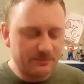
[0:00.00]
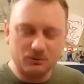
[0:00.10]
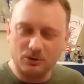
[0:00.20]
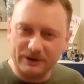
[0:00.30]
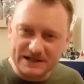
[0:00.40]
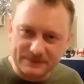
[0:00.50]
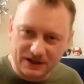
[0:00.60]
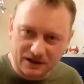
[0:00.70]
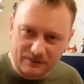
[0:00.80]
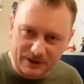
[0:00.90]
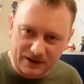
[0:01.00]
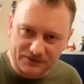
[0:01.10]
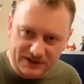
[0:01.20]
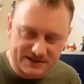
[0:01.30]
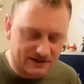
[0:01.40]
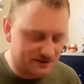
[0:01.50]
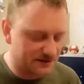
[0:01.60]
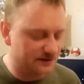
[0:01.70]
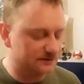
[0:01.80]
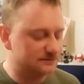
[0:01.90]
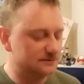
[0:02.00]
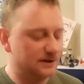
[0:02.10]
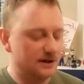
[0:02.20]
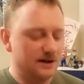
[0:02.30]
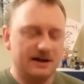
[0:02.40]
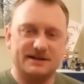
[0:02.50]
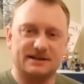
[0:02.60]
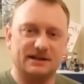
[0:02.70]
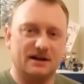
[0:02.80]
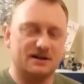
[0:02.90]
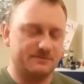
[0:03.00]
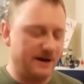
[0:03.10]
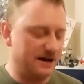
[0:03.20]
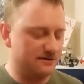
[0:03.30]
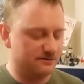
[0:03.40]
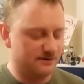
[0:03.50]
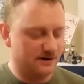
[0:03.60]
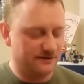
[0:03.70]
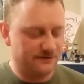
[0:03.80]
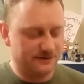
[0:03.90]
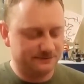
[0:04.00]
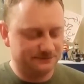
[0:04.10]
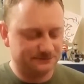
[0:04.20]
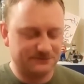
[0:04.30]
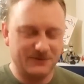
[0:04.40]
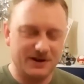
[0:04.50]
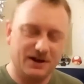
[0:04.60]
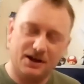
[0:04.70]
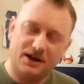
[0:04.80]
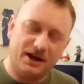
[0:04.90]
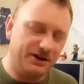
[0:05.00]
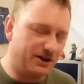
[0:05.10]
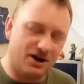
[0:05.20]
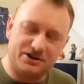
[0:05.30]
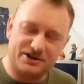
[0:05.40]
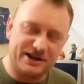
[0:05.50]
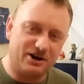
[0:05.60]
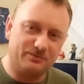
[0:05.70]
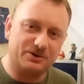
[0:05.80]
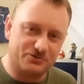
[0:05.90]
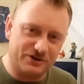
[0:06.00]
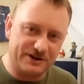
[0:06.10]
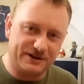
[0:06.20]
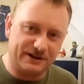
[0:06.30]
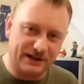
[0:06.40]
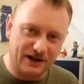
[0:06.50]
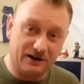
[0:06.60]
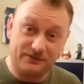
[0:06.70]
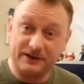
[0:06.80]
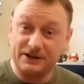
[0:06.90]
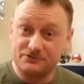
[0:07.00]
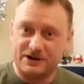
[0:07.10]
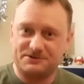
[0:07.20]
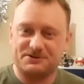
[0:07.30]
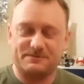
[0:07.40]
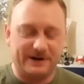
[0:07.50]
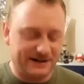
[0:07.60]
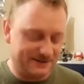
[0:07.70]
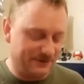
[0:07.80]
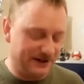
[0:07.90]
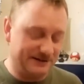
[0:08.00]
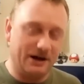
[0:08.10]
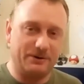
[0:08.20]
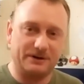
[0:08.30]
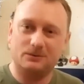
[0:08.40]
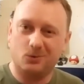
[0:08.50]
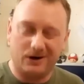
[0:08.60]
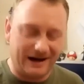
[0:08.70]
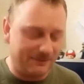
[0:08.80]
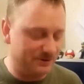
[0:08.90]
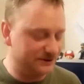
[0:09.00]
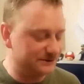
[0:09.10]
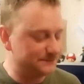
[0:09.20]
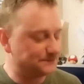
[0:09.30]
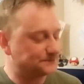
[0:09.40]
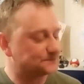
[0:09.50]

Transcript: But what makes me laugh about this article is the last paragraph. And you can't just help but grin and laugh in retrospect by knowing what happened.